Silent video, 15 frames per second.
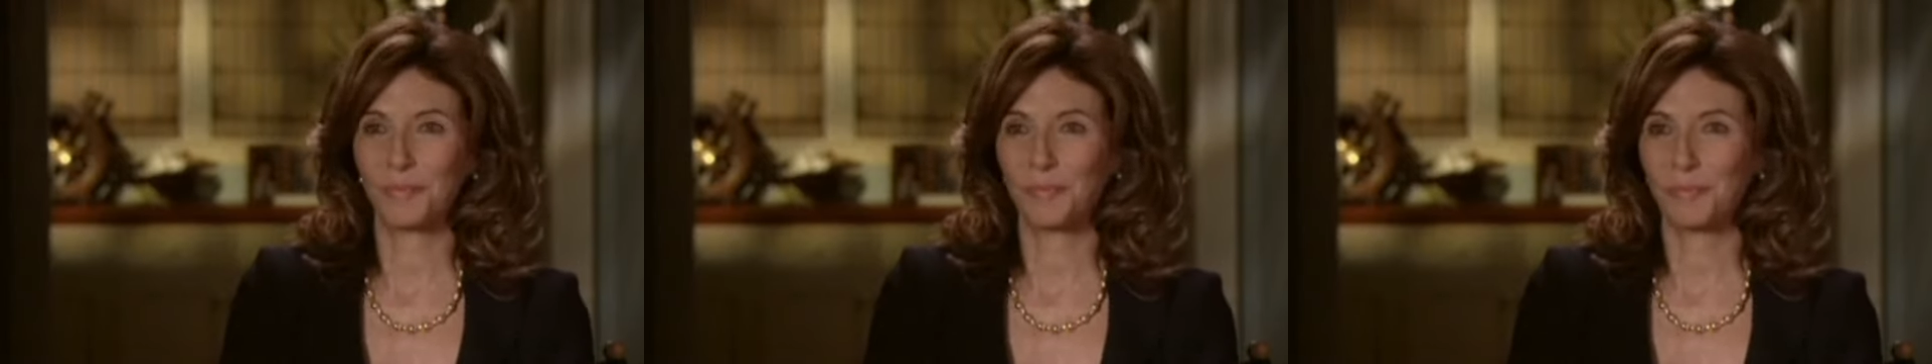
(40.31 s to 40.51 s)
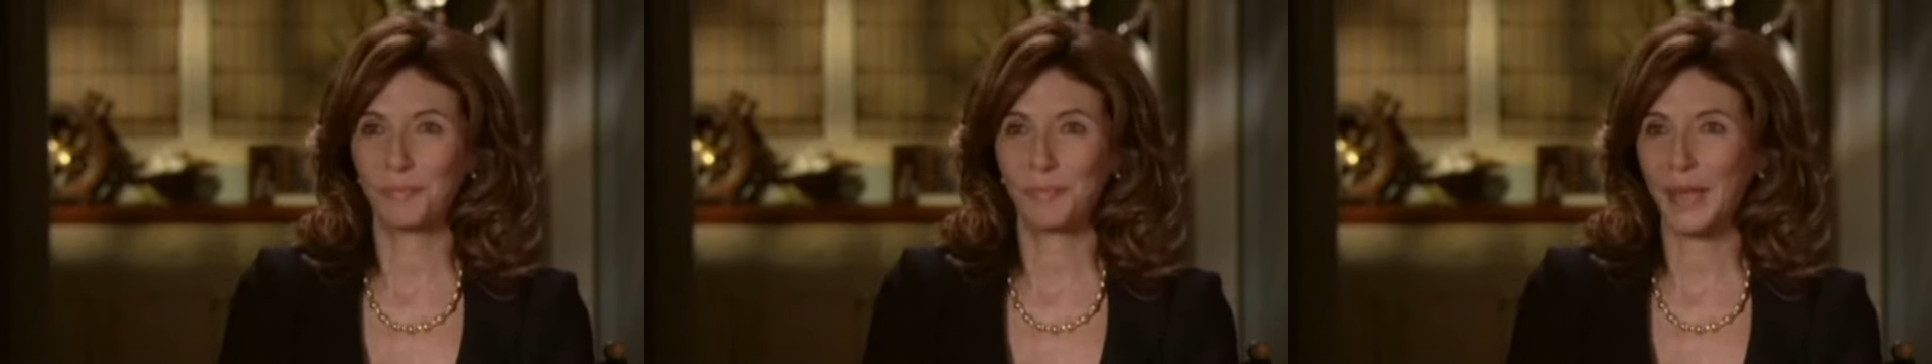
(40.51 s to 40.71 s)

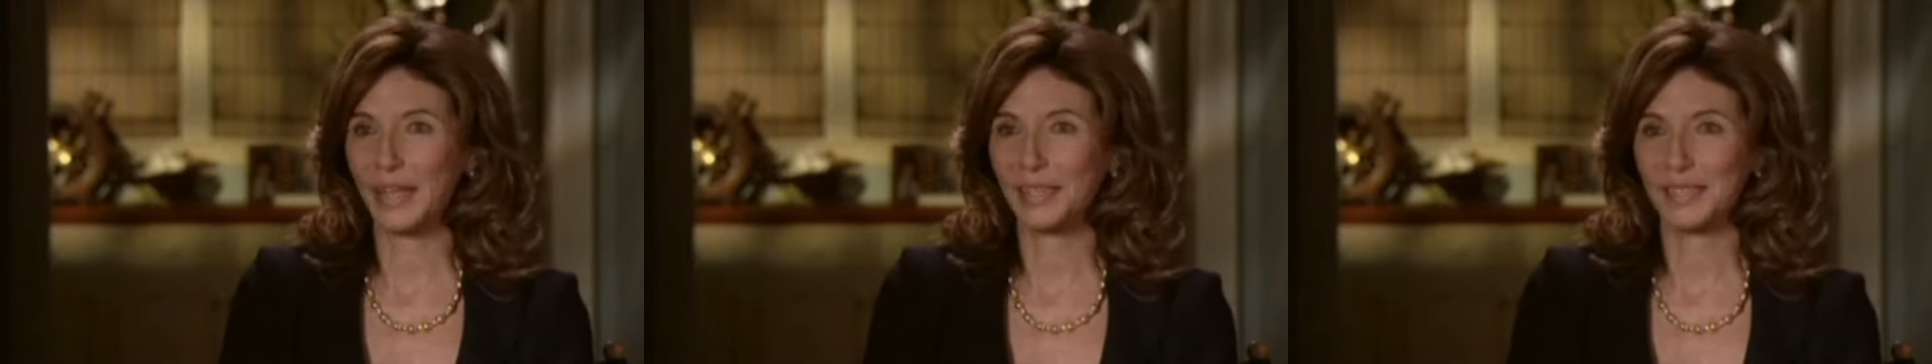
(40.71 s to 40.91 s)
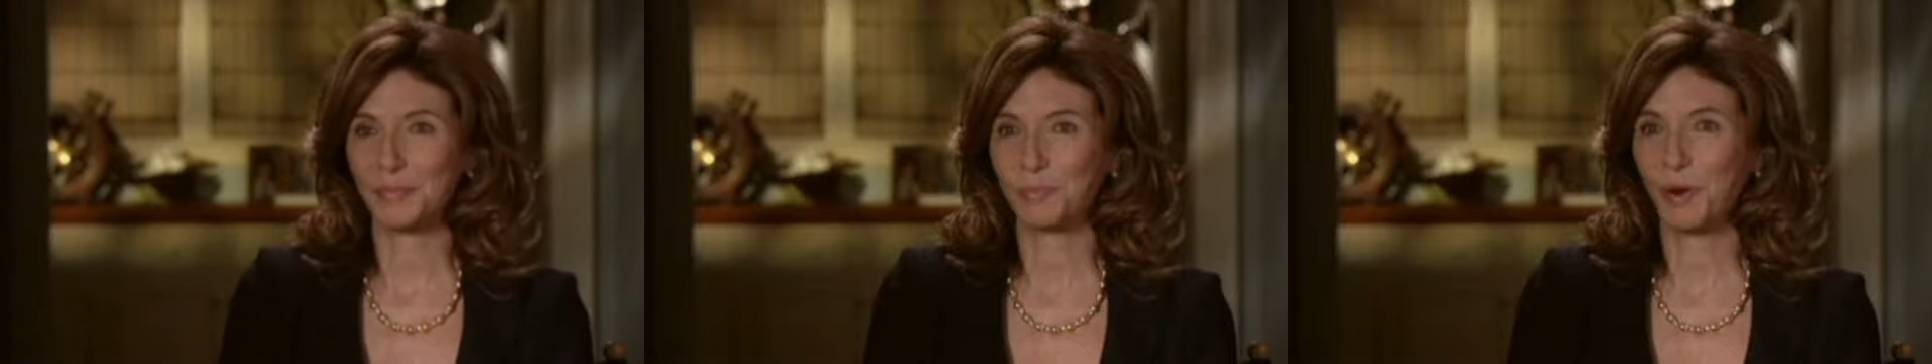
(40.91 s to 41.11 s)

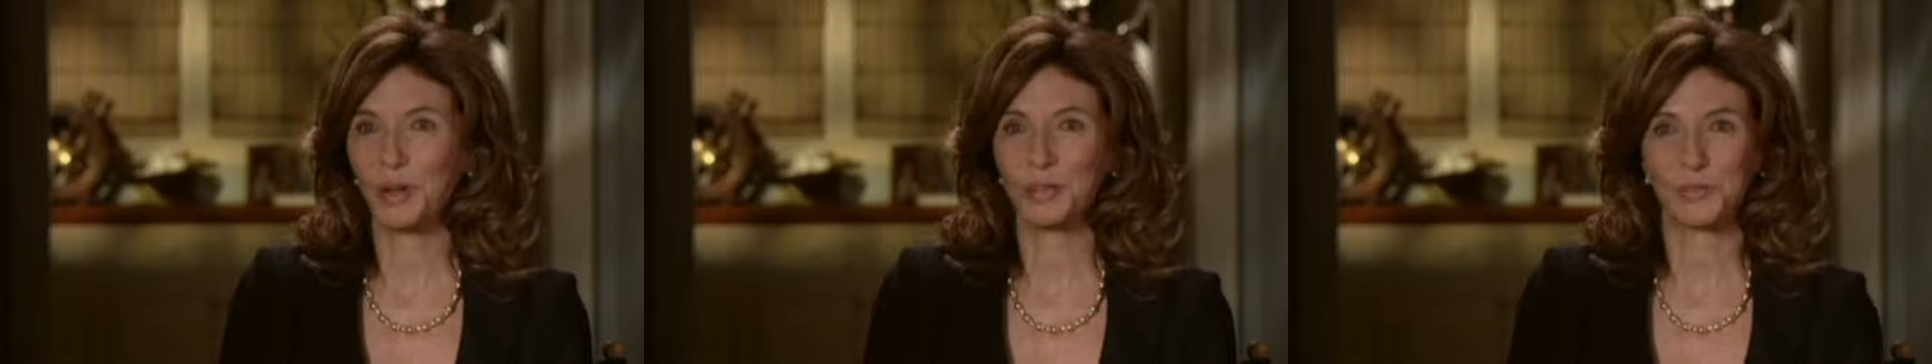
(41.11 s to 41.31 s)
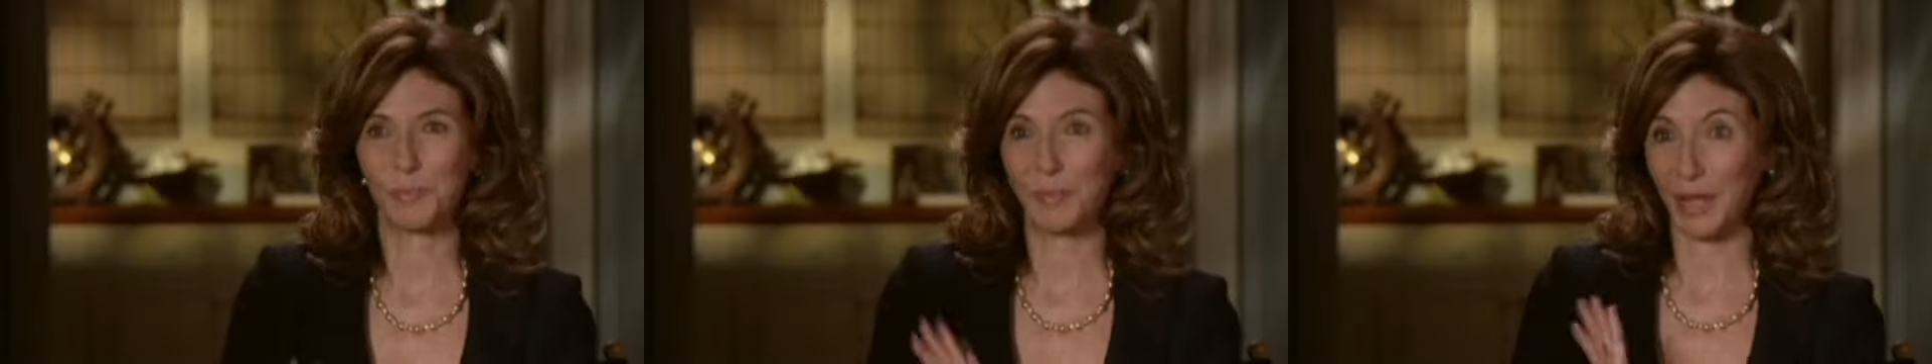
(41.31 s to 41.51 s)
best
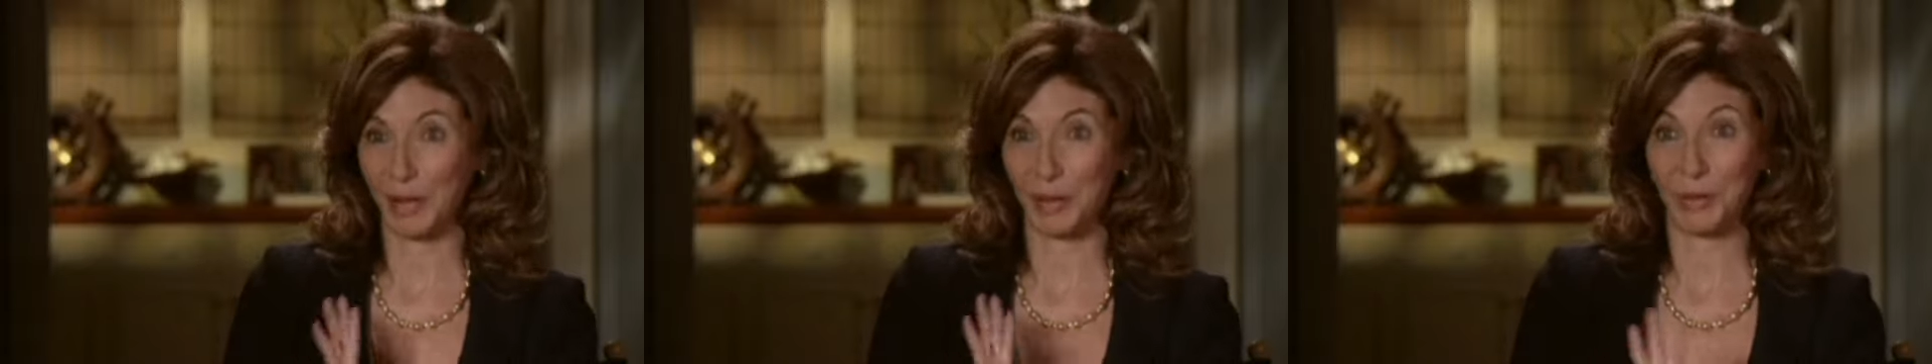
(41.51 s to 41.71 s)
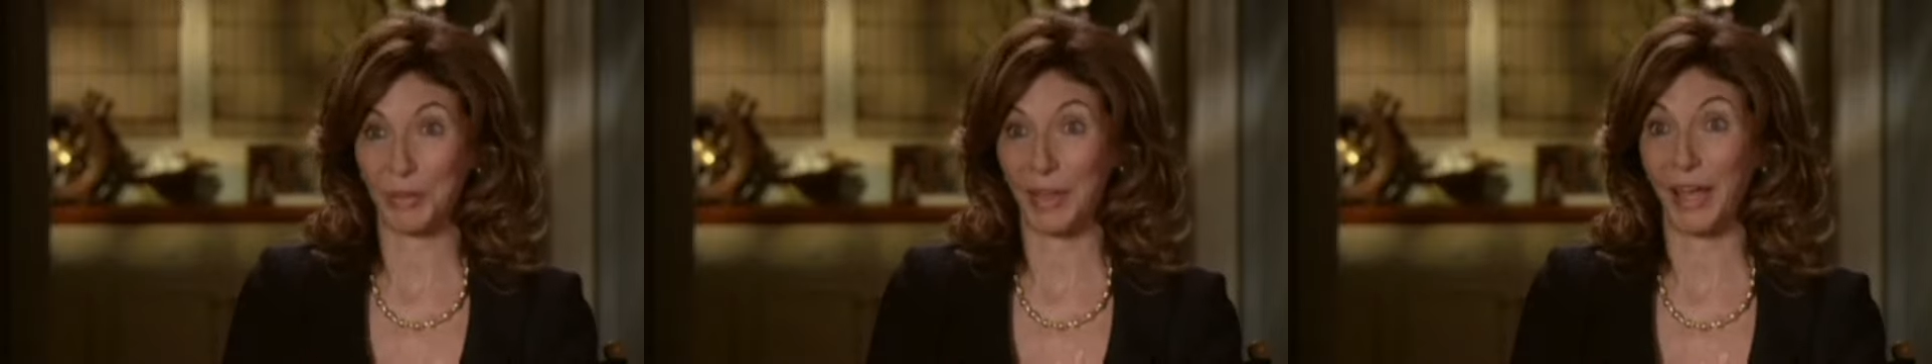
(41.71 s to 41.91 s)
parts of my
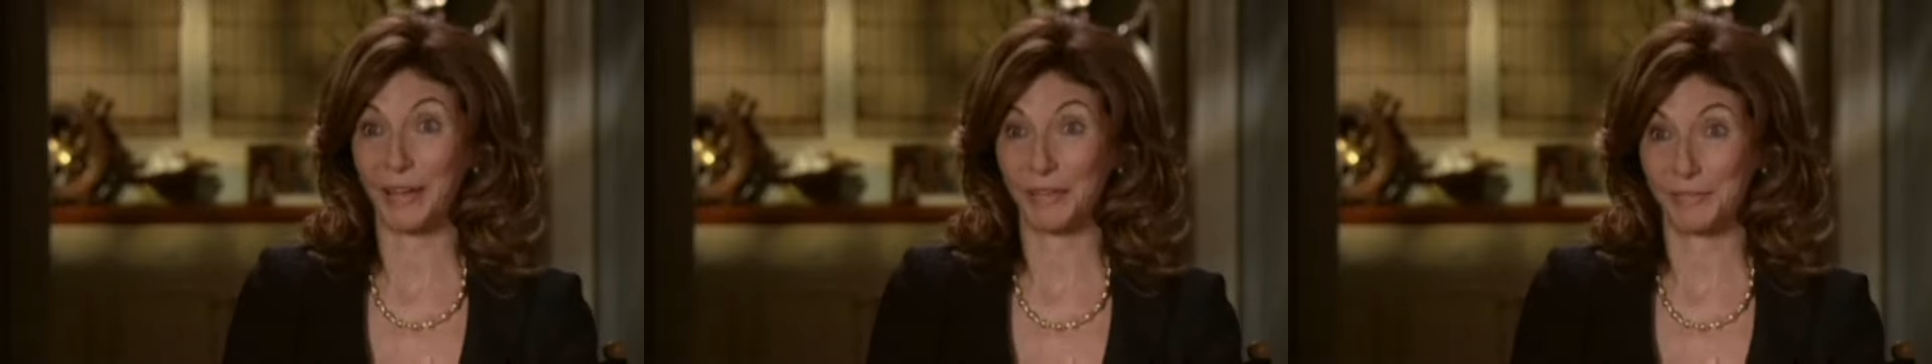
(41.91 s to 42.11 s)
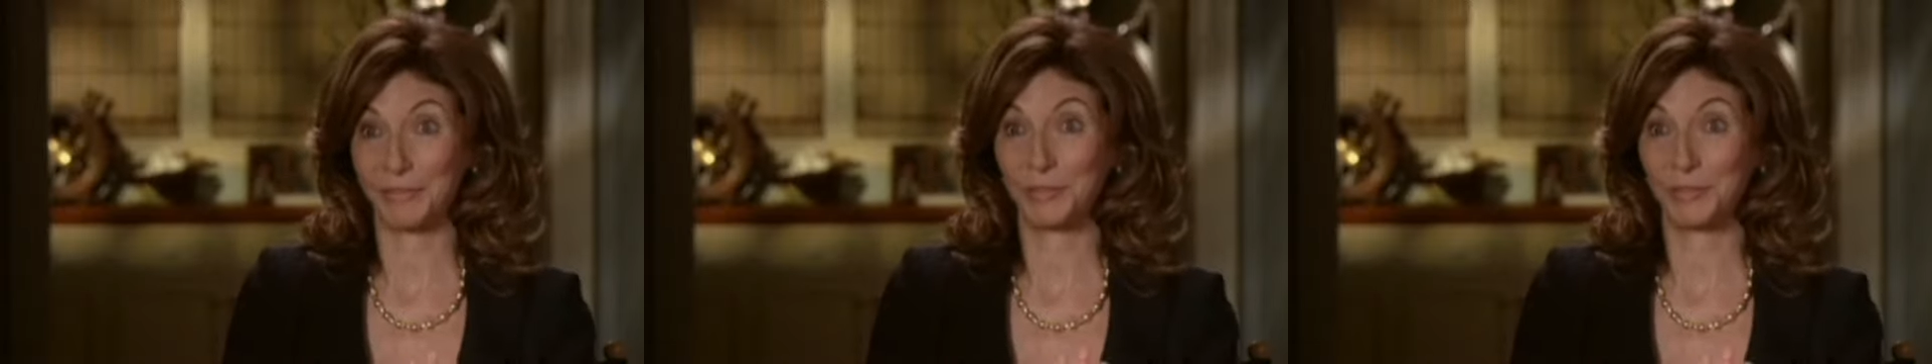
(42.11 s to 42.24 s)
whole life